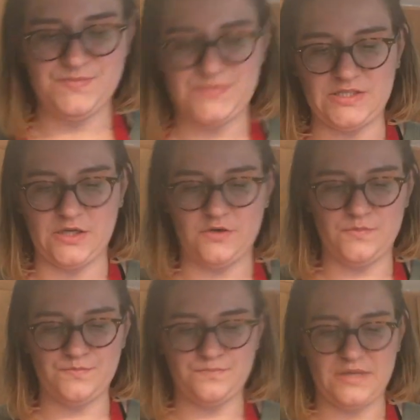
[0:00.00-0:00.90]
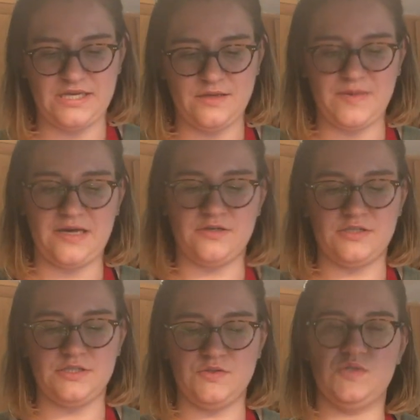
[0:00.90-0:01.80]
So baking powder
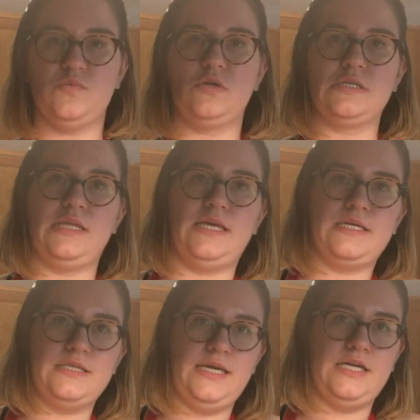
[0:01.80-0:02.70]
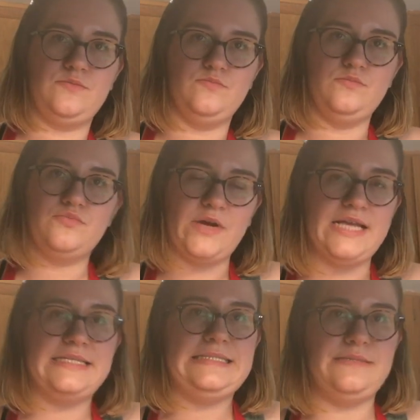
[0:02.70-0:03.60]
is used more in like
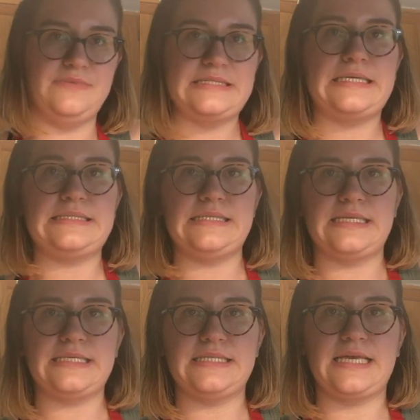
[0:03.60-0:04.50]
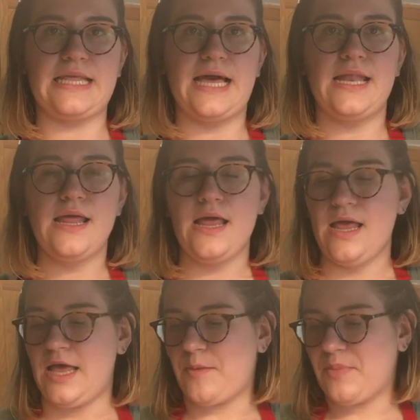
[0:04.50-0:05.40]
breads and biscuits and things like that,
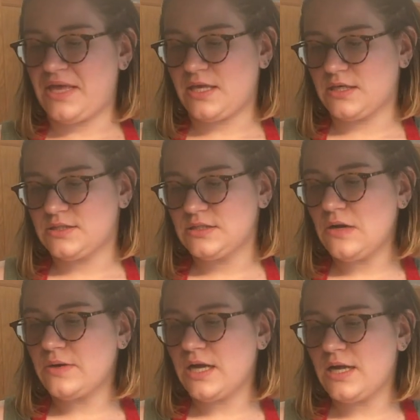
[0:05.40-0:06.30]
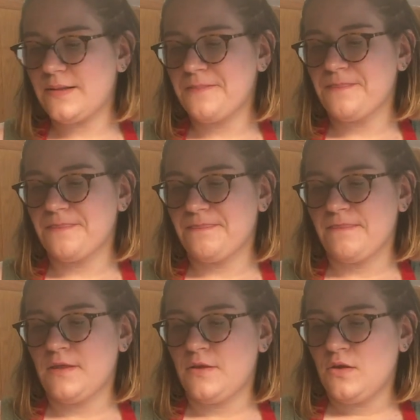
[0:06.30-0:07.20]
and baking soda
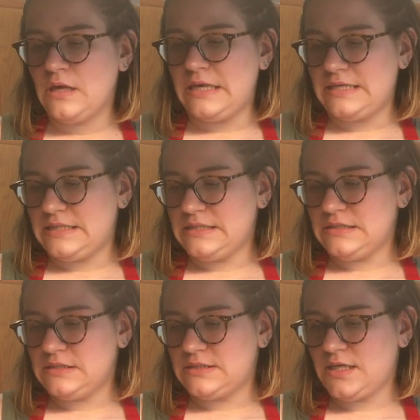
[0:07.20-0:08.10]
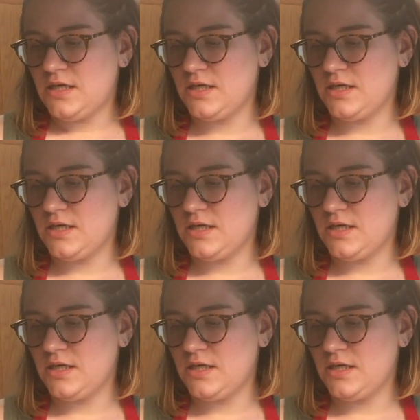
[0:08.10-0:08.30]
is